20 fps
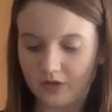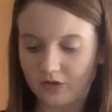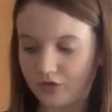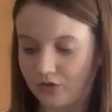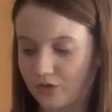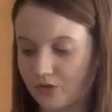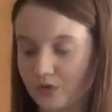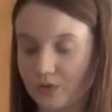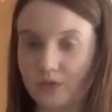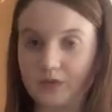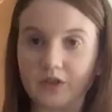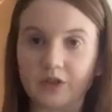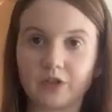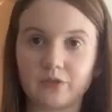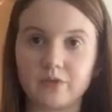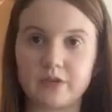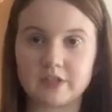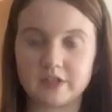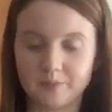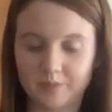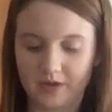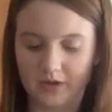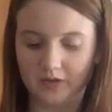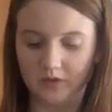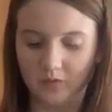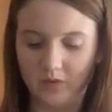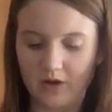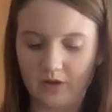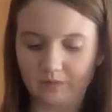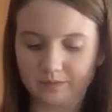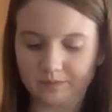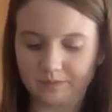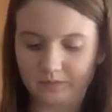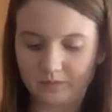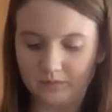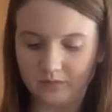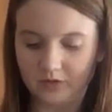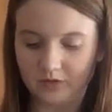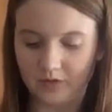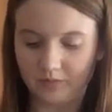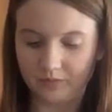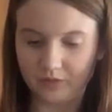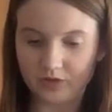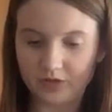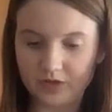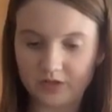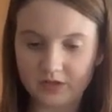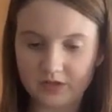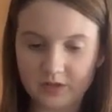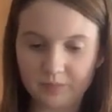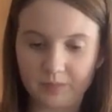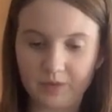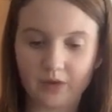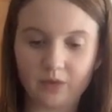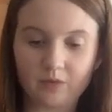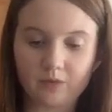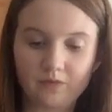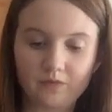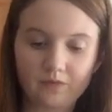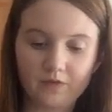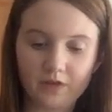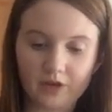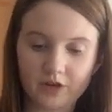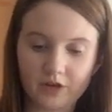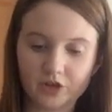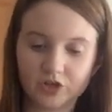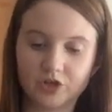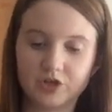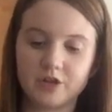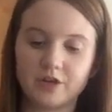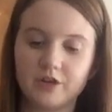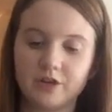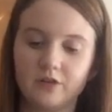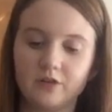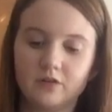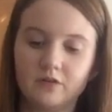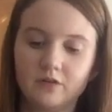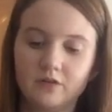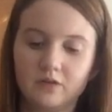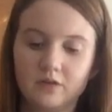to use in the recipe as well. So I'm just about finished here.